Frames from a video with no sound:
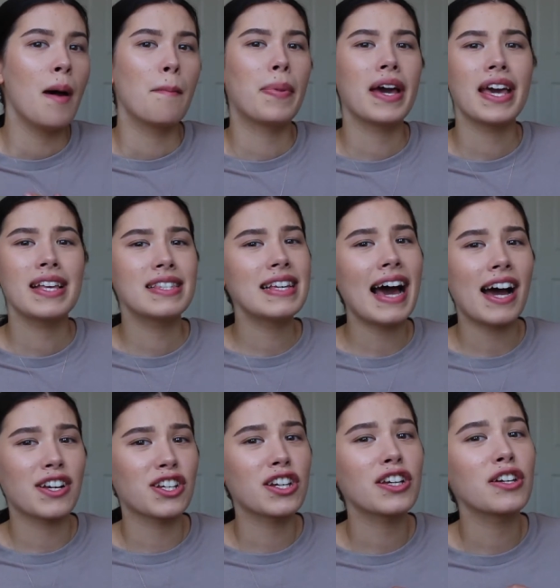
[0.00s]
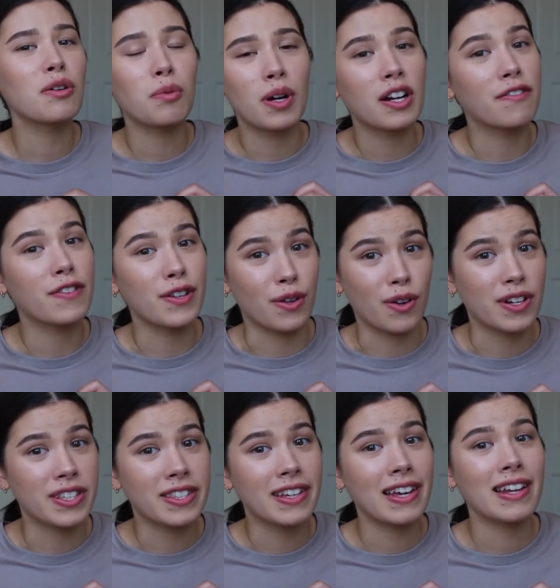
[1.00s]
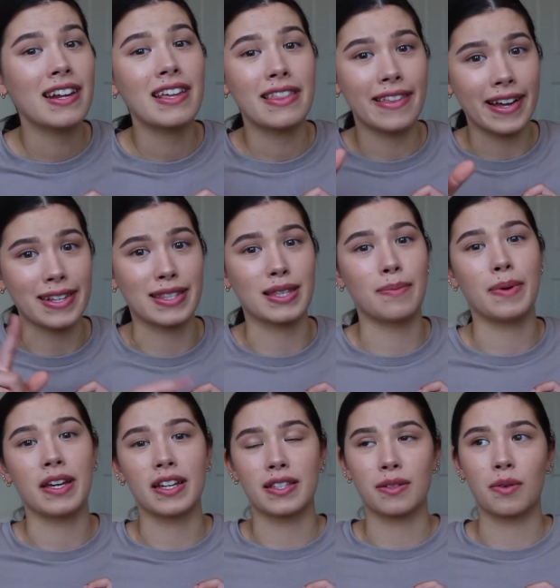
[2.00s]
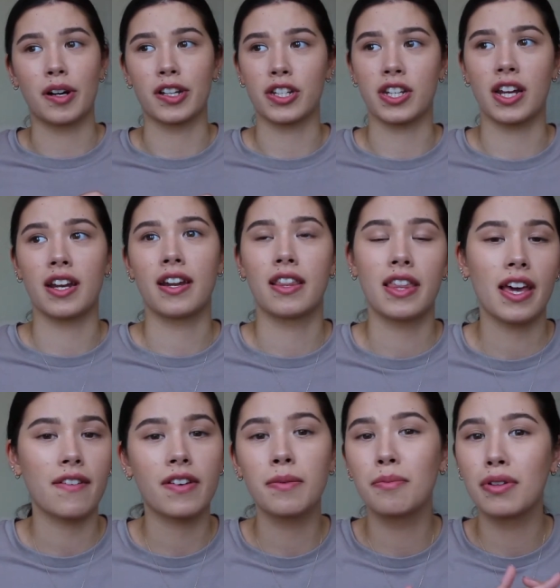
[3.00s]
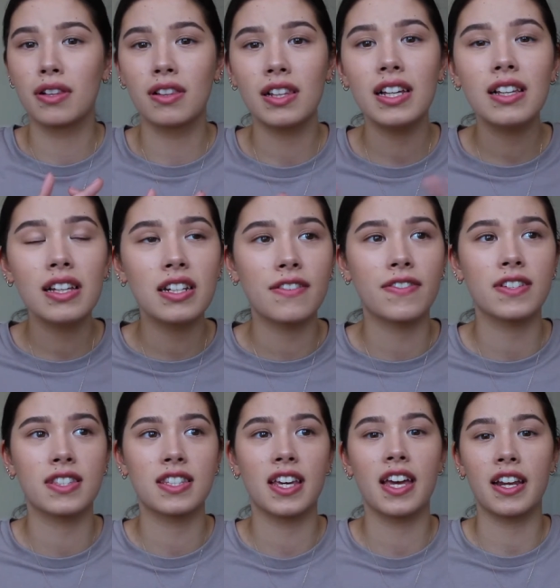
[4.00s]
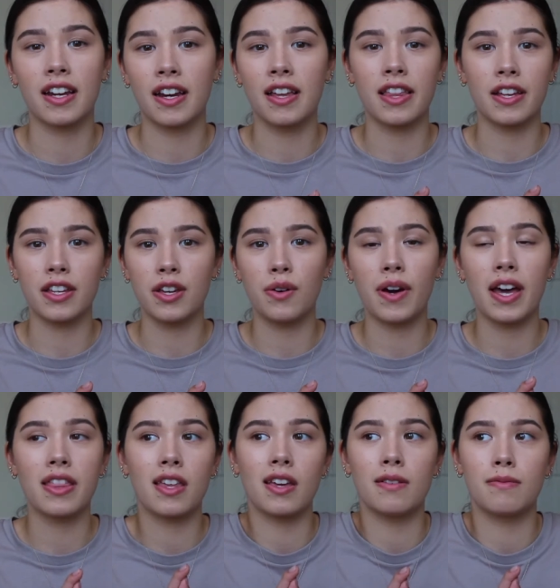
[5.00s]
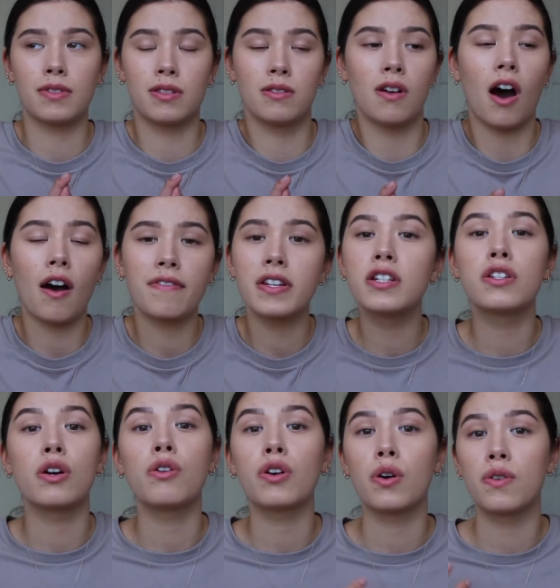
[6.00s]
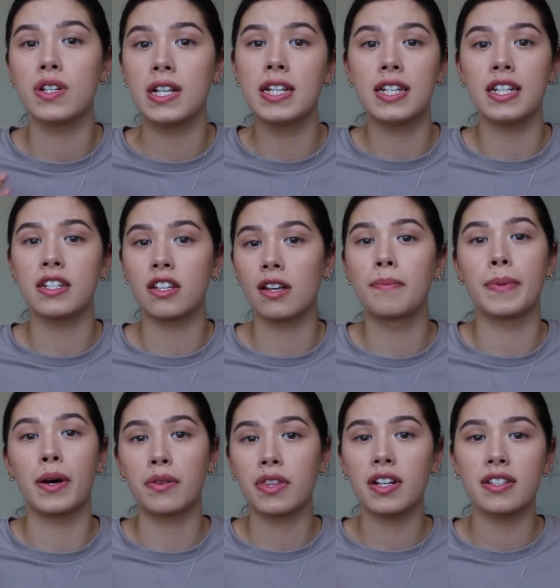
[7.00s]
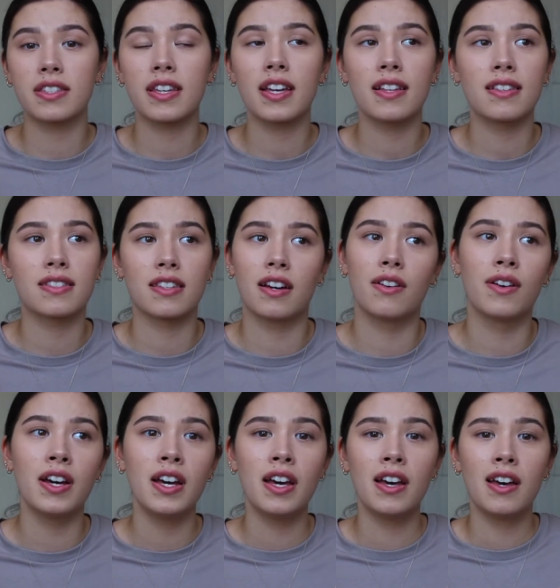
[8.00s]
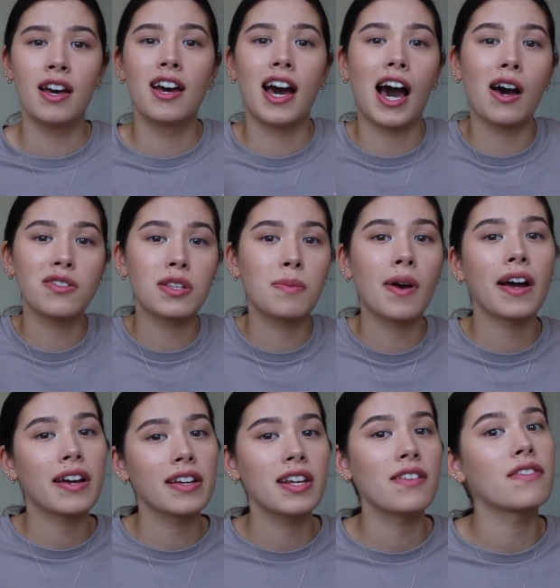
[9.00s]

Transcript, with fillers: But is it actually gonna work for your skin? That's the biggest question. They have completely different skin than you, and they often don't go into detail about their skin, so how's the product gonna